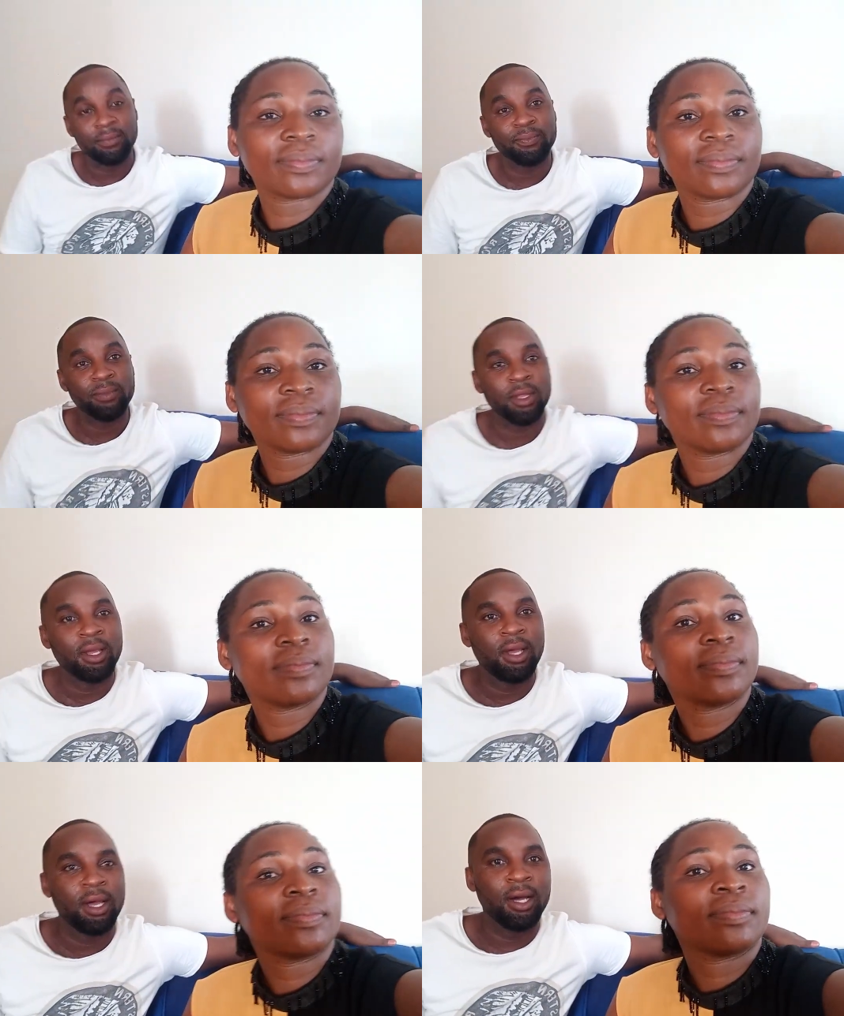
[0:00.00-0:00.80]
Speaker 1: Mm-hmm.
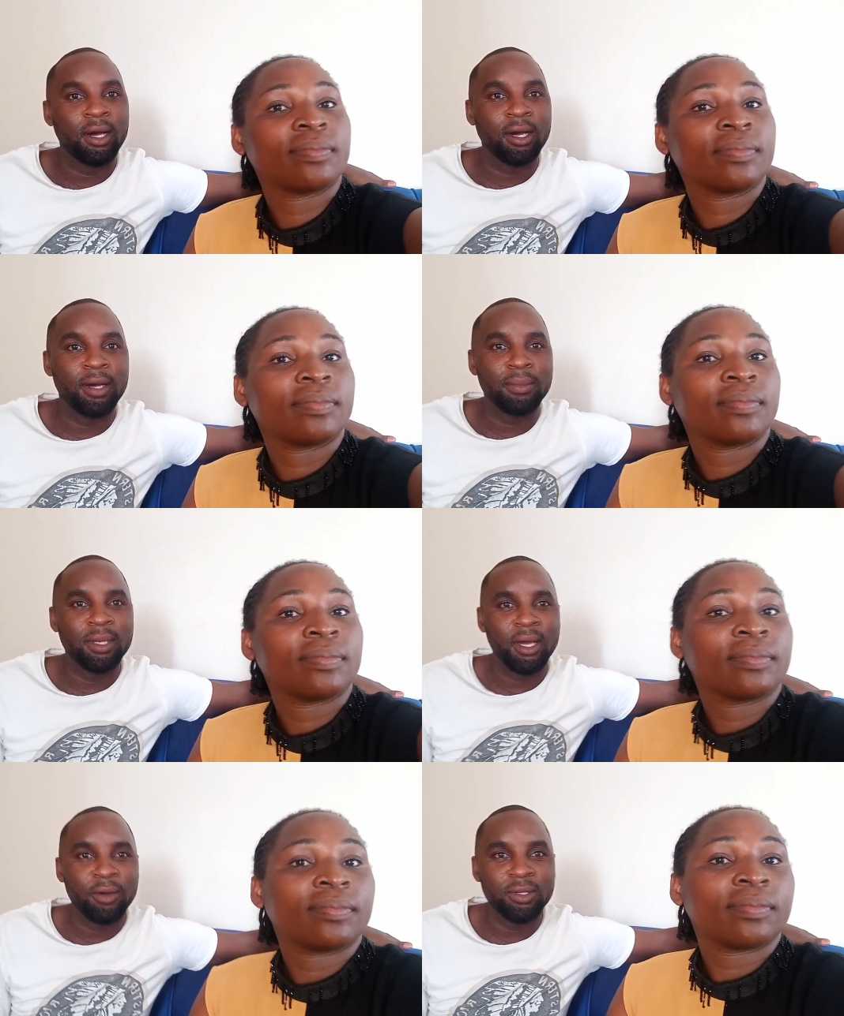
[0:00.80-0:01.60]
Uh, I
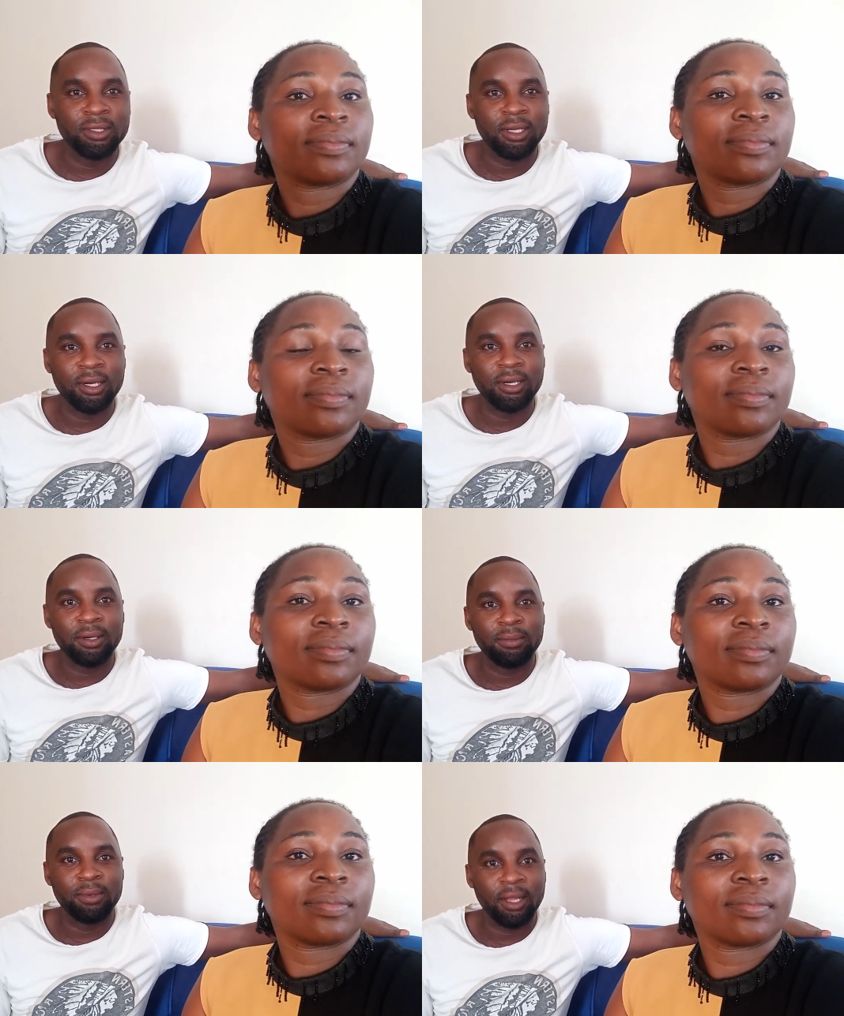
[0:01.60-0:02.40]
mean, how is a
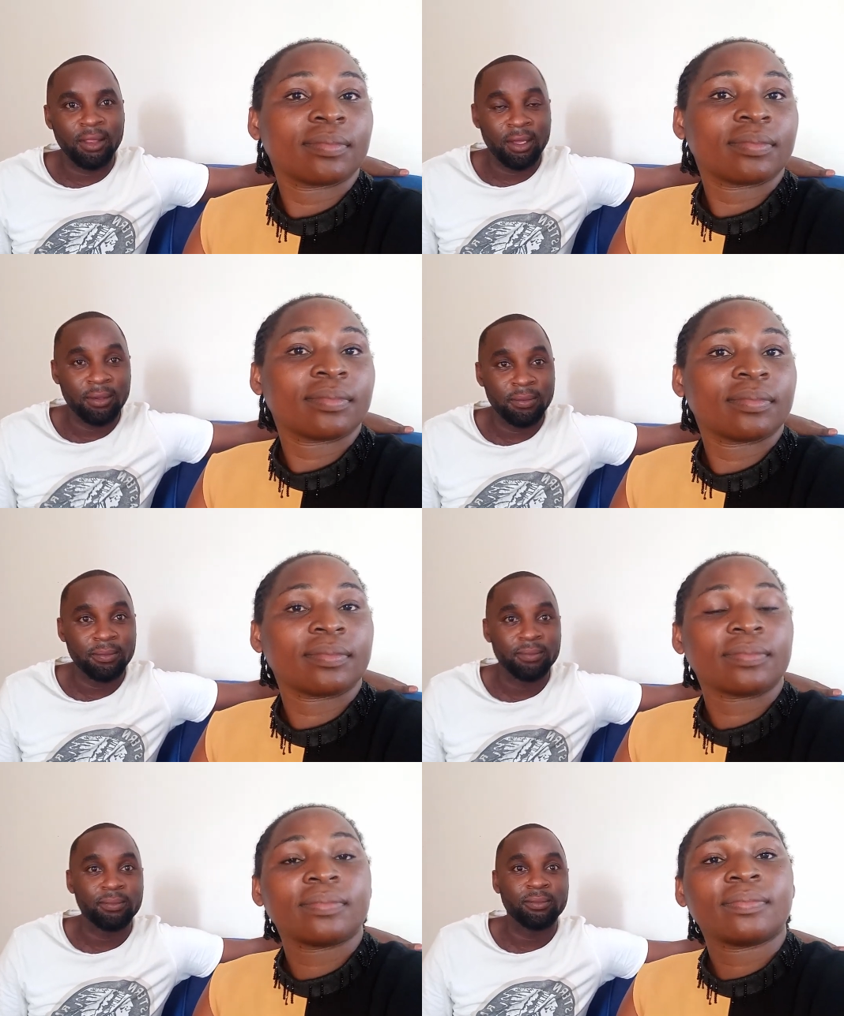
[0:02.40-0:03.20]
uh, brother.
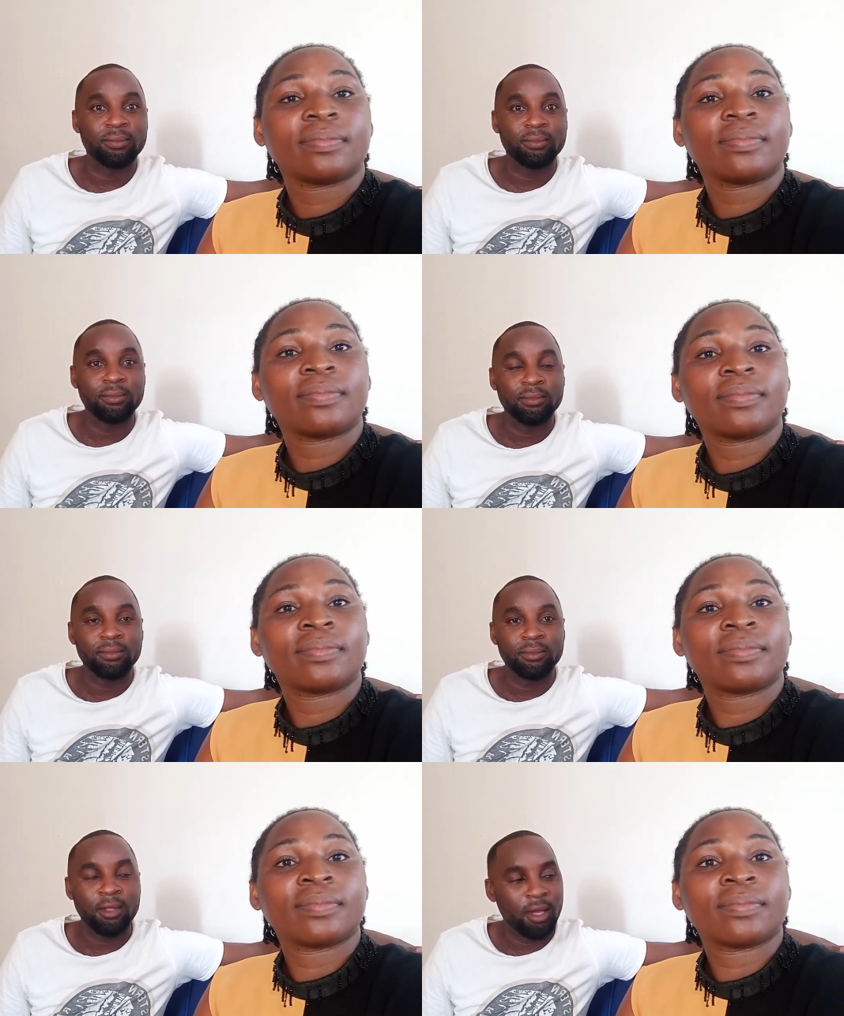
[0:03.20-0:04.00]

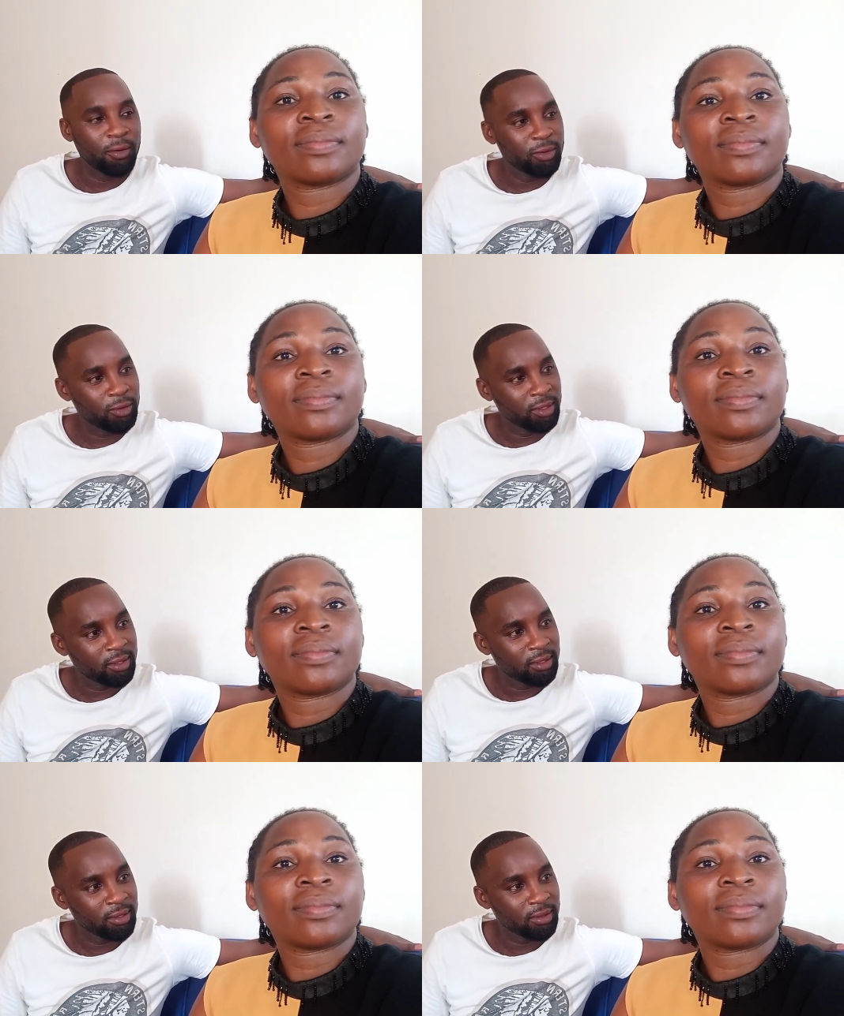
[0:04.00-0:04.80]
Mm-hmm. Are we
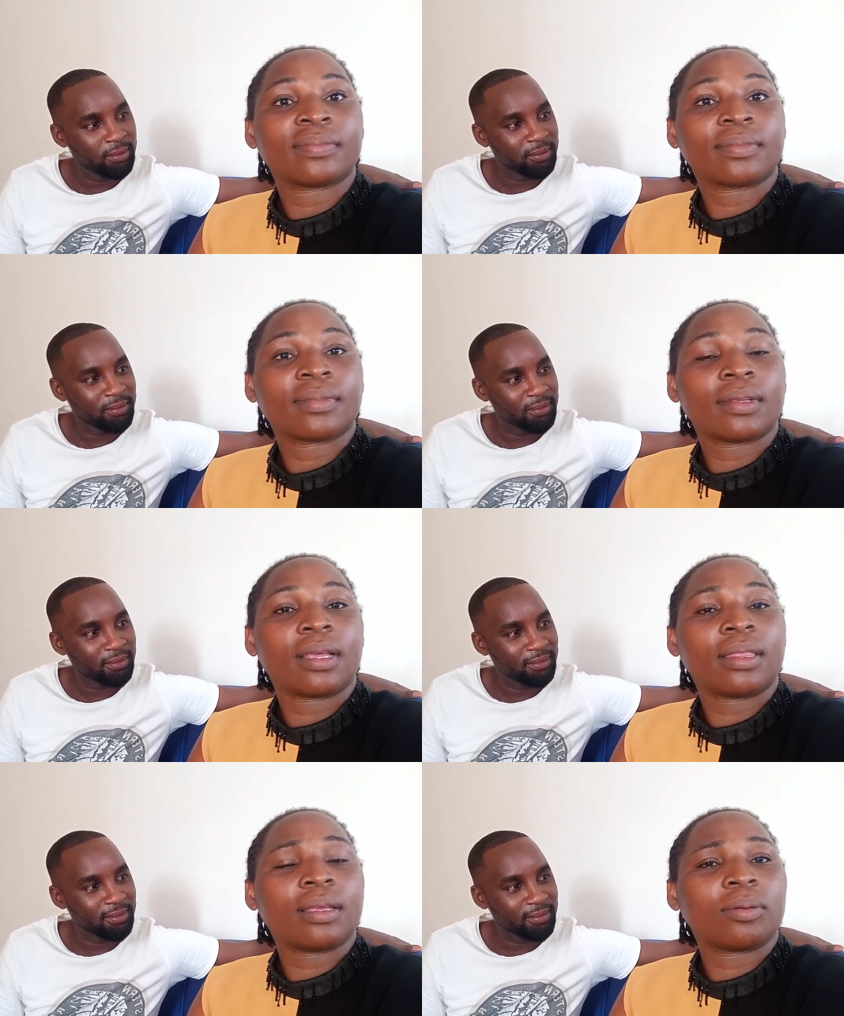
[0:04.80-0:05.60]
twins?
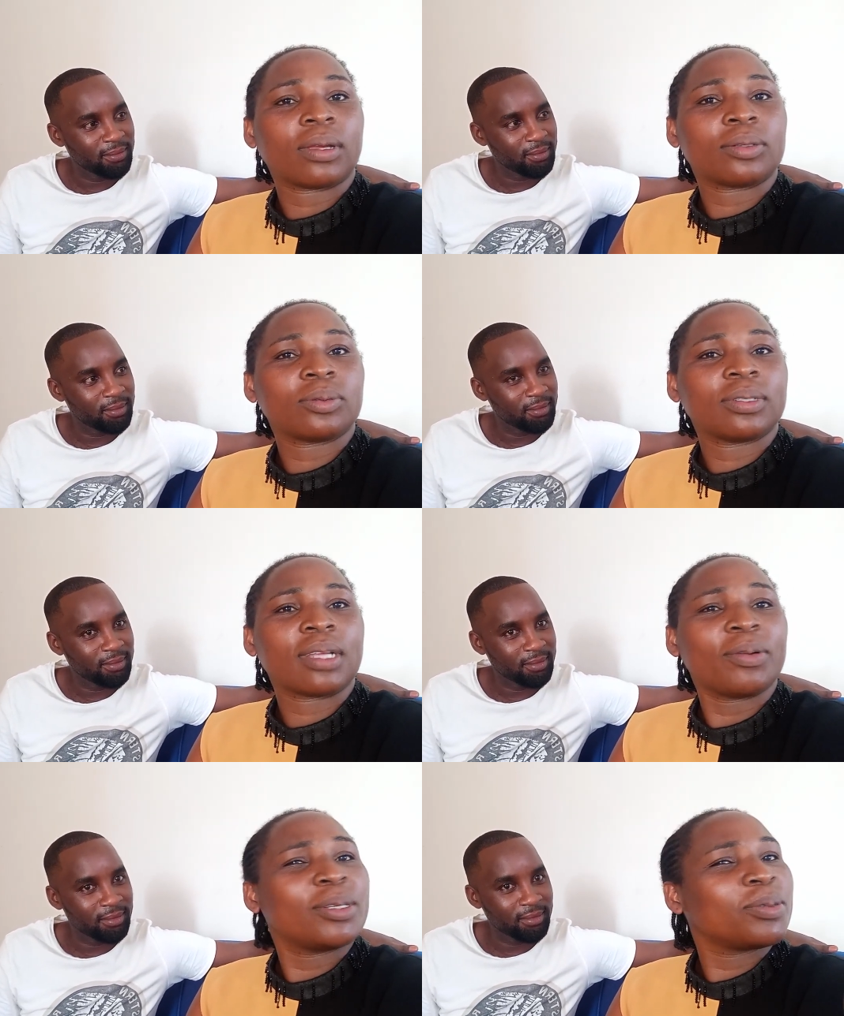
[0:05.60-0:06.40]
Speaker 2: I think we are twins. Are we